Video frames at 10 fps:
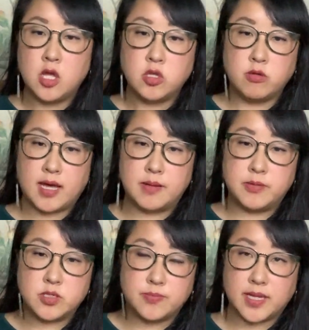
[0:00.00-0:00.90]
you add a
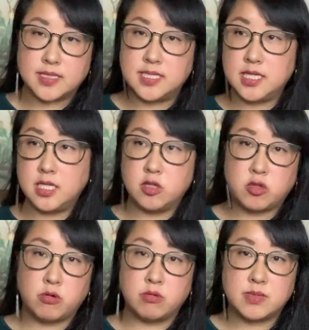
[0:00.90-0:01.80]
bunch of black tea, you
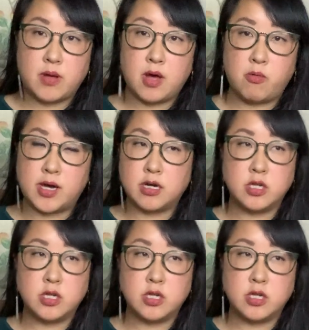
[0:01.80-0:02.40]
throw in some hot water,